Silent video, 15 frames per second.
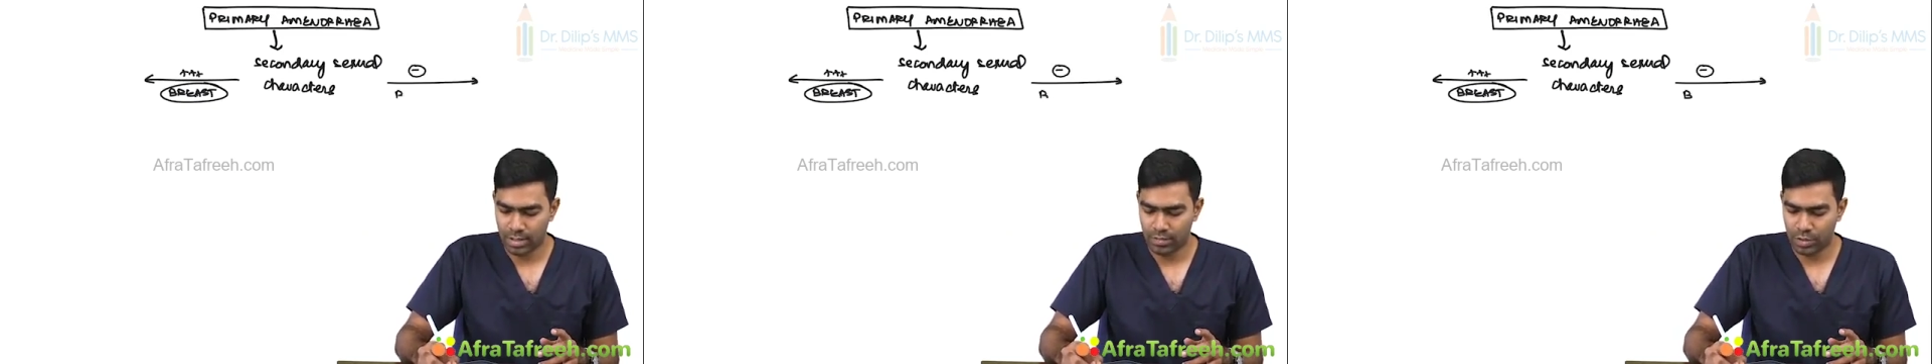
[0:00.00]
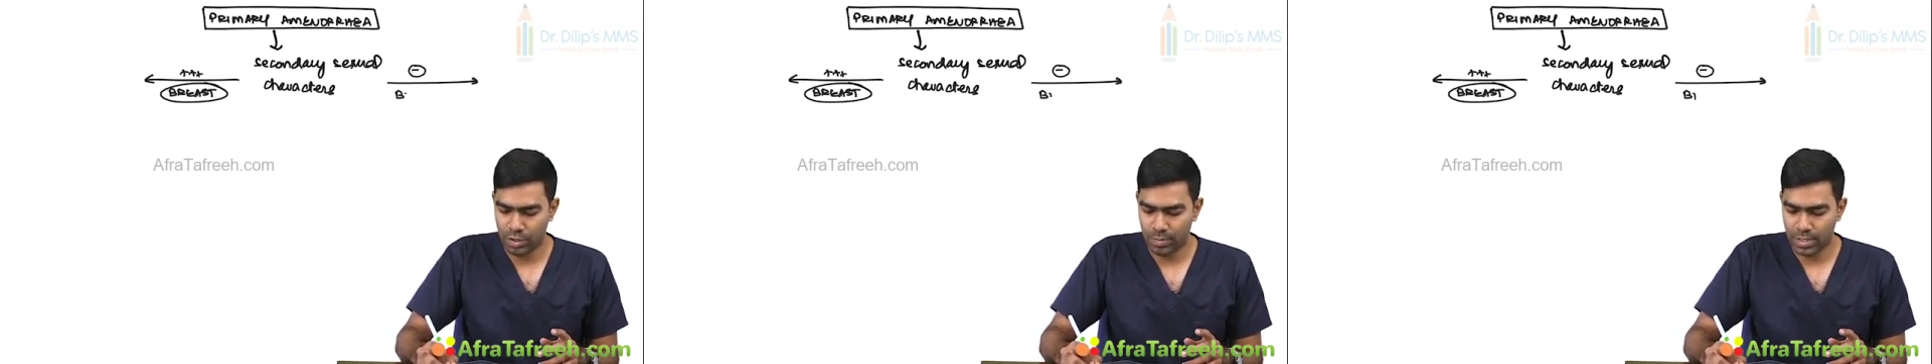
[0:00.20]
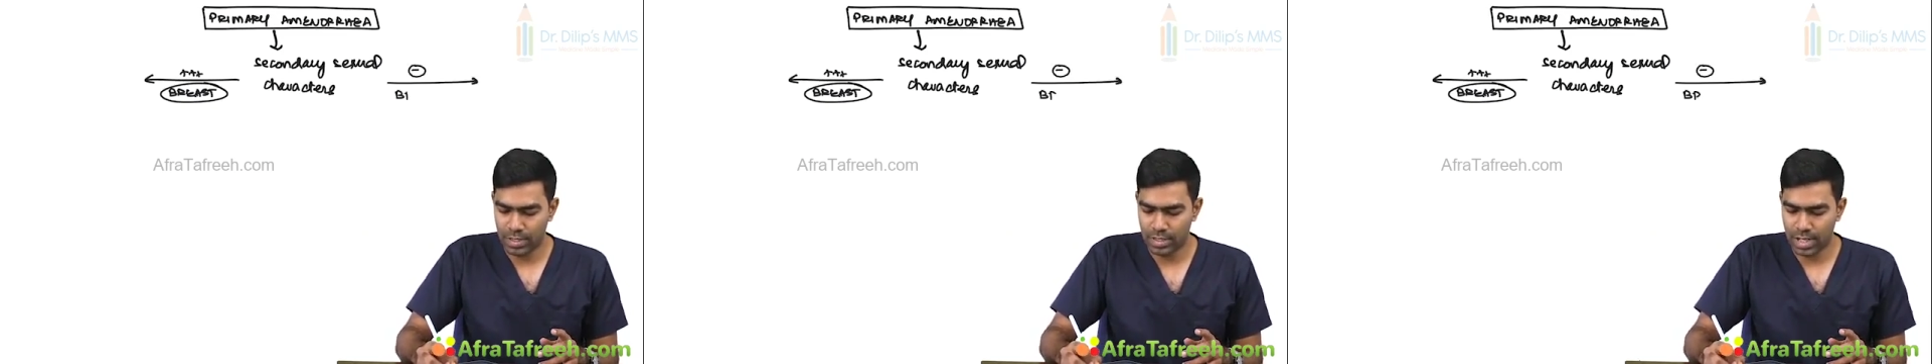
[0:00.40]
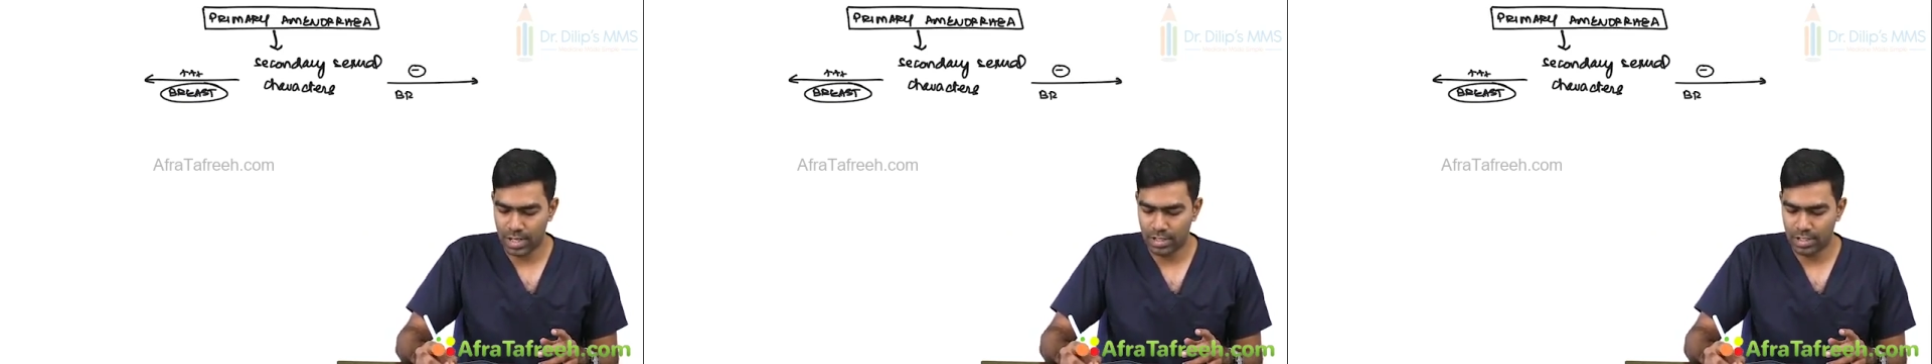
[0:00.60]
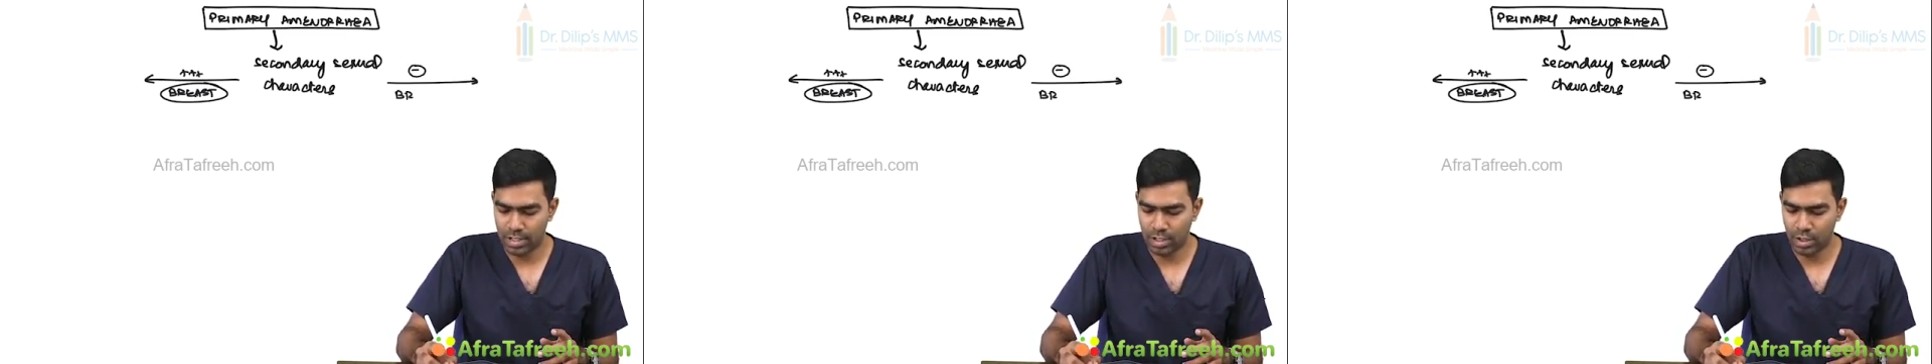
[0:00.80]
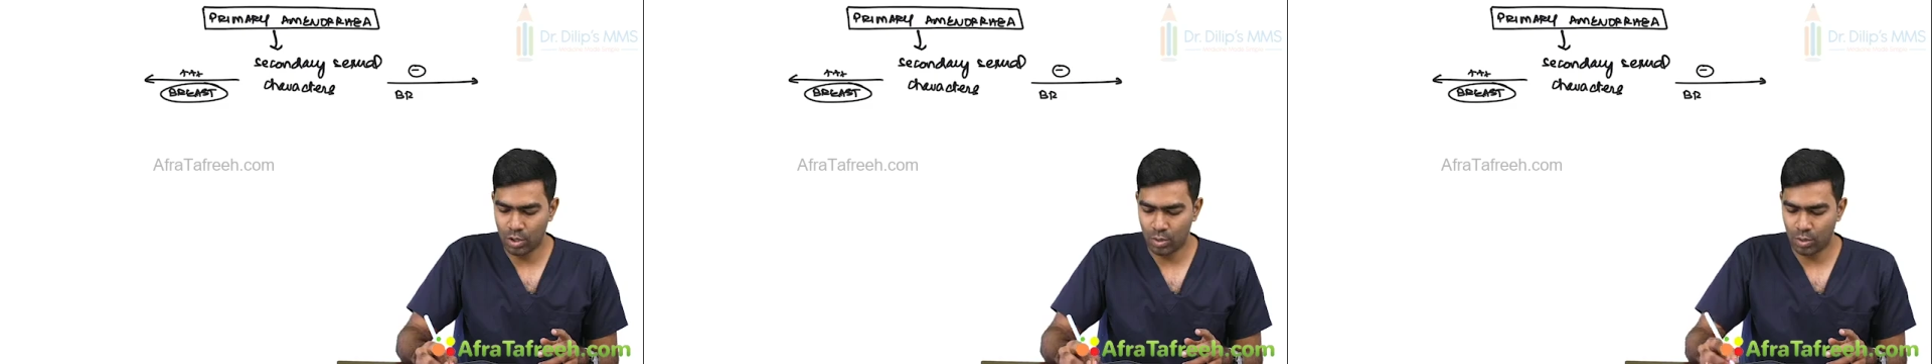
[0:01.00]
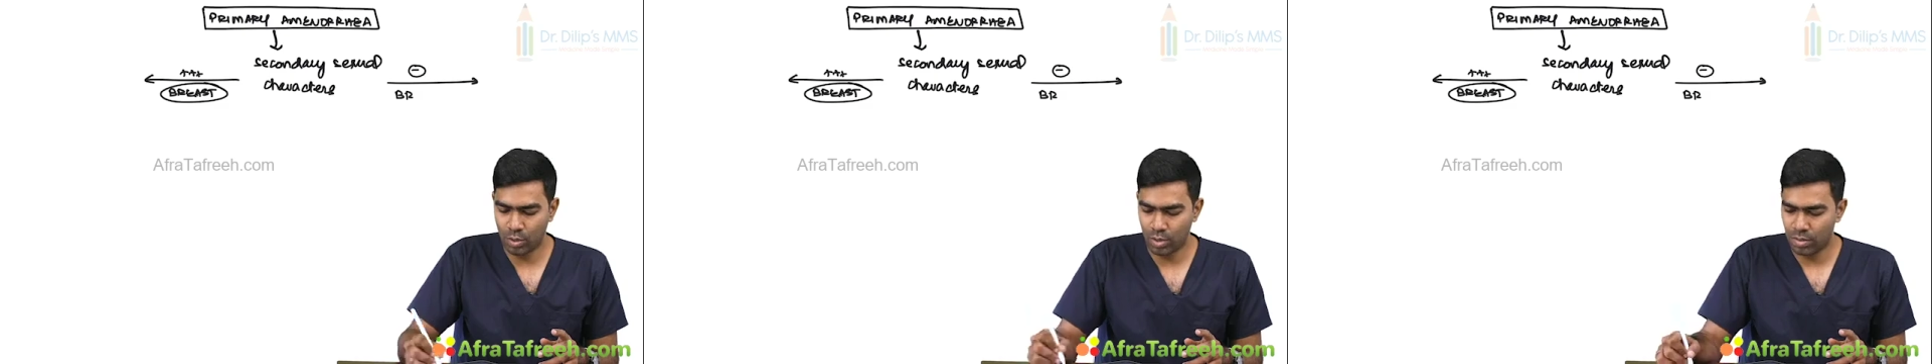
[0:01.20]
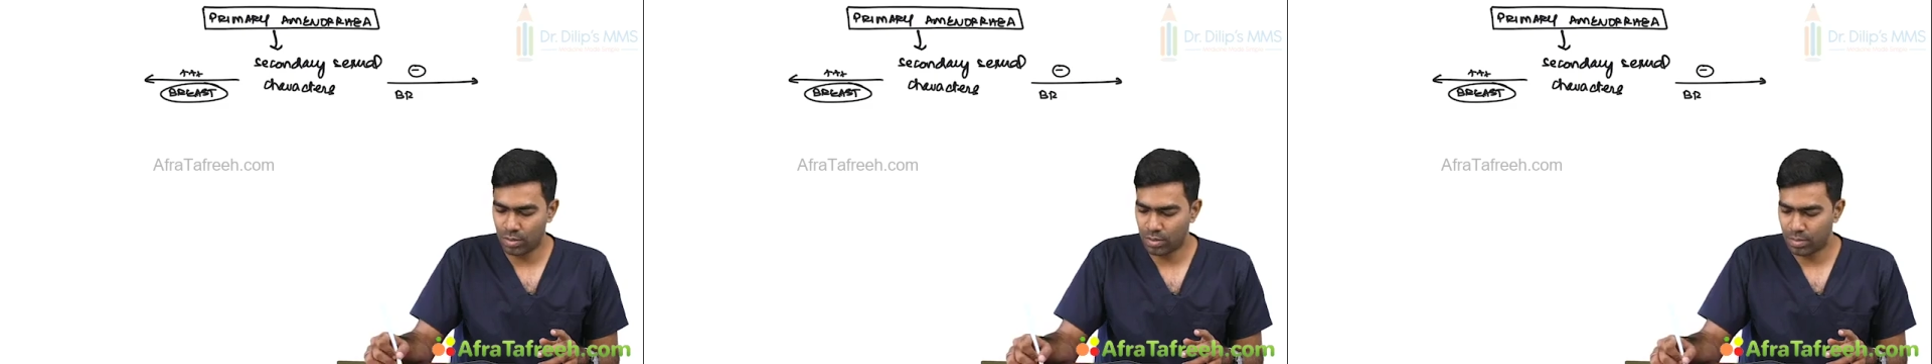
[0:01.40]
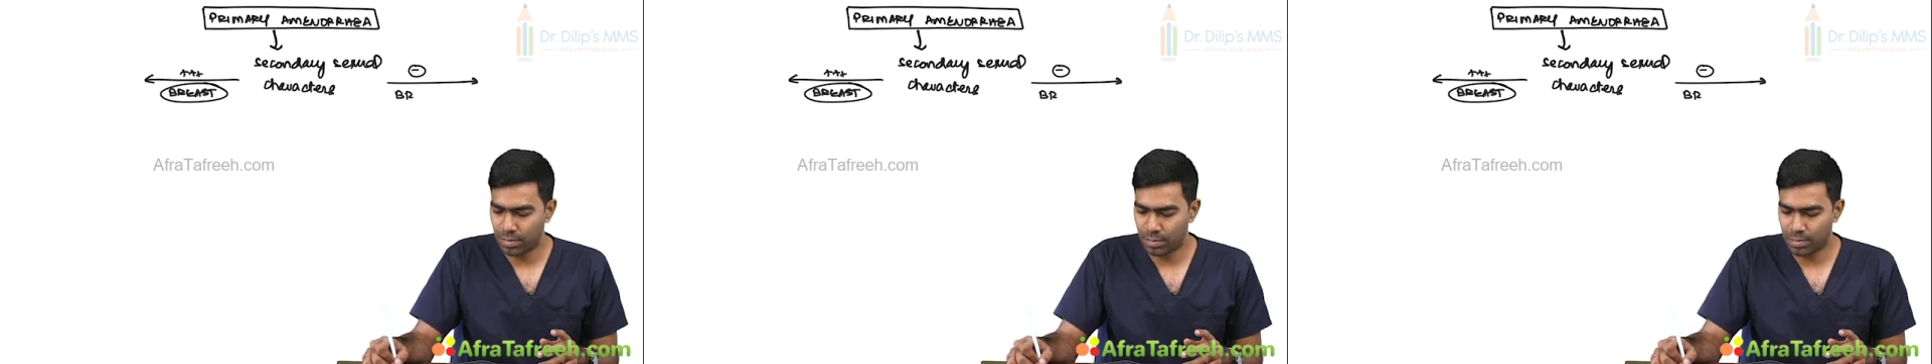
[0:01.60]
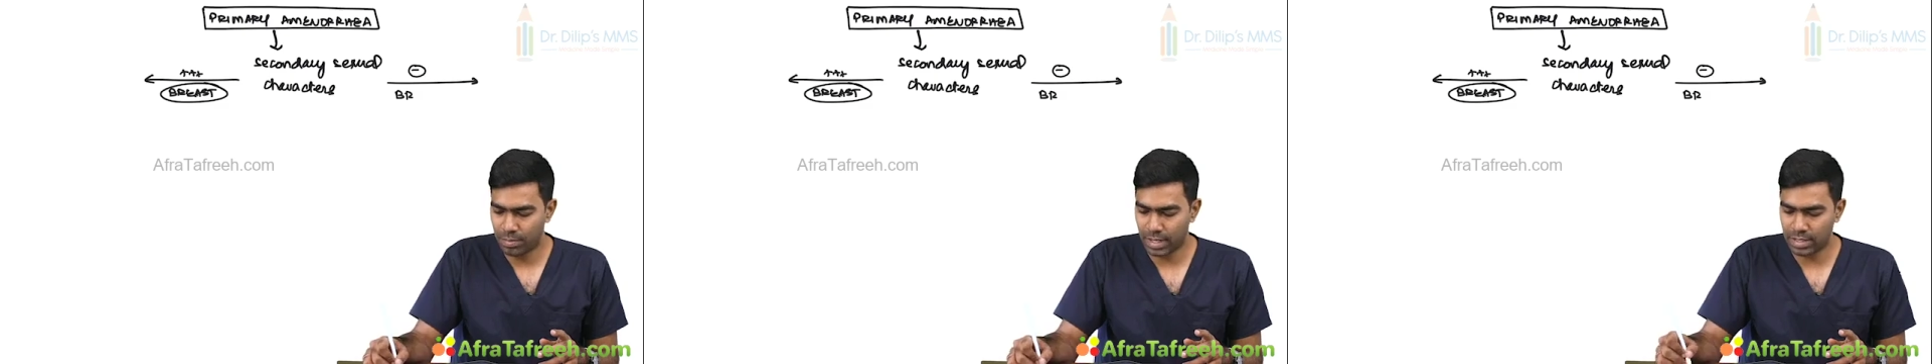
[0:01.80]
which means there is no
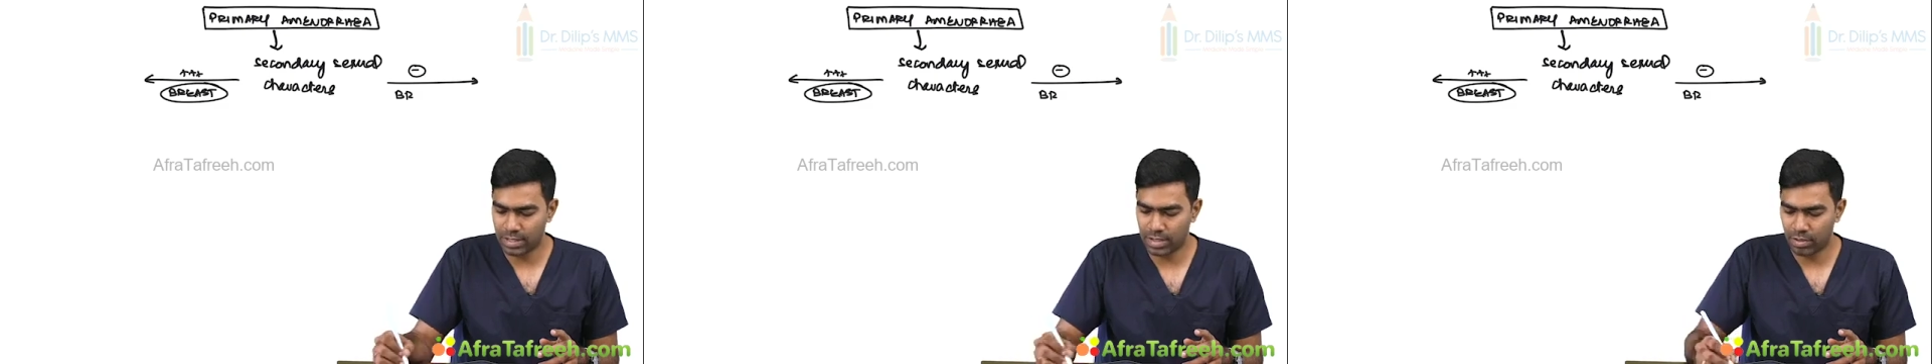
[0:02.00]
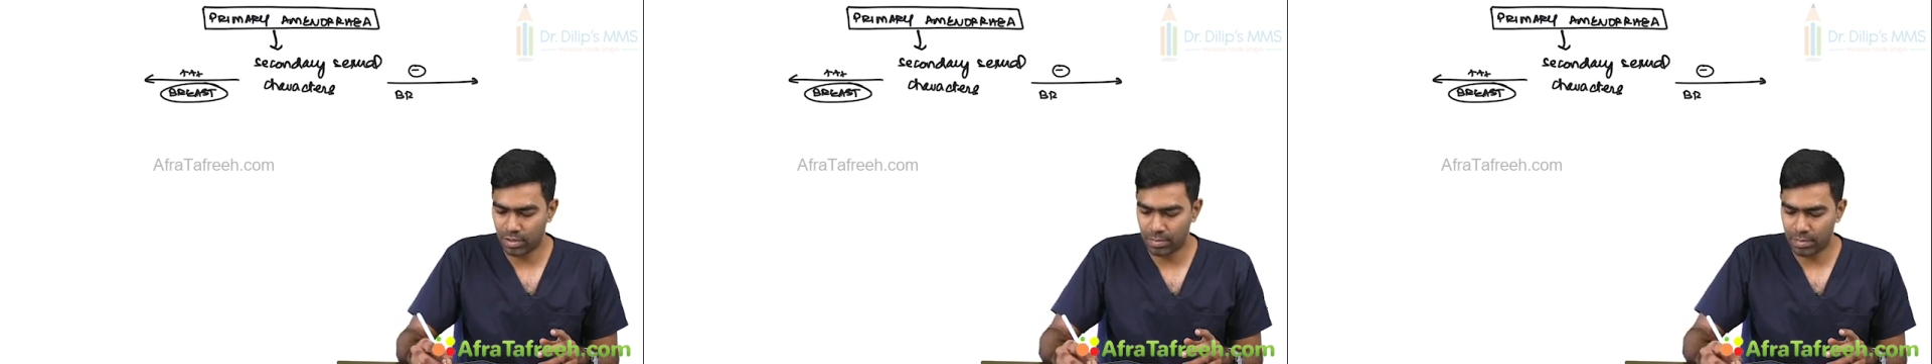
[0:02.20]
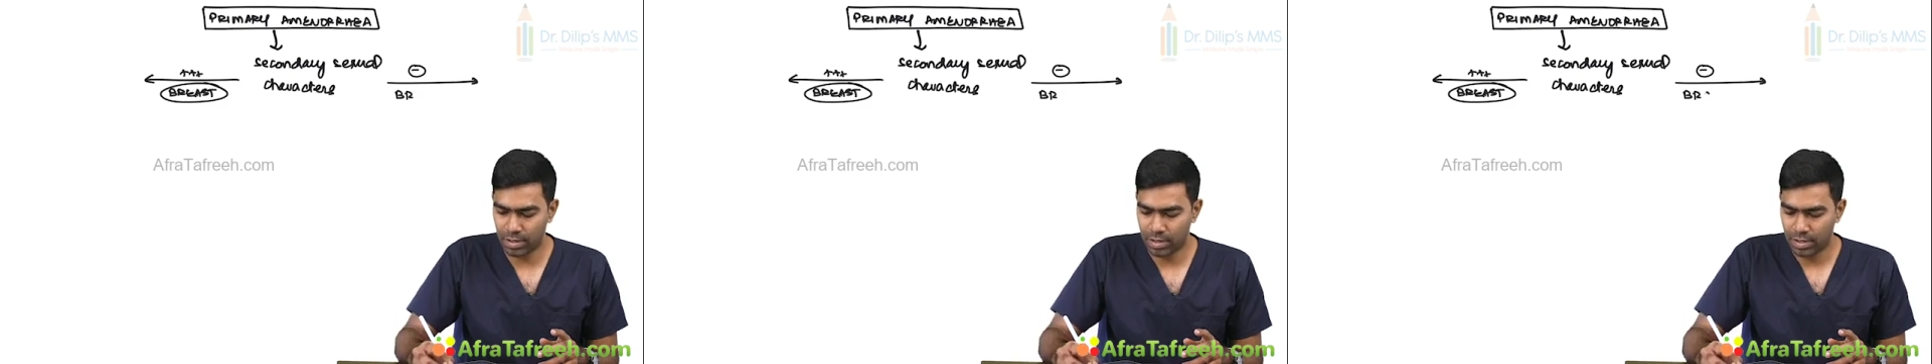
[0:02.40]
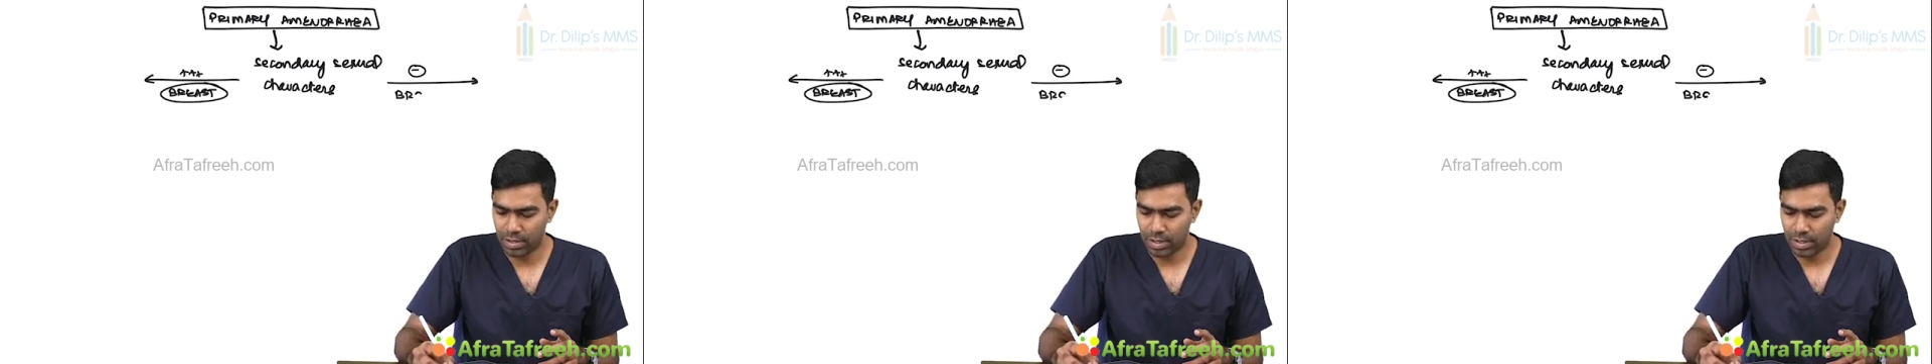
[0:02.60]
breast development,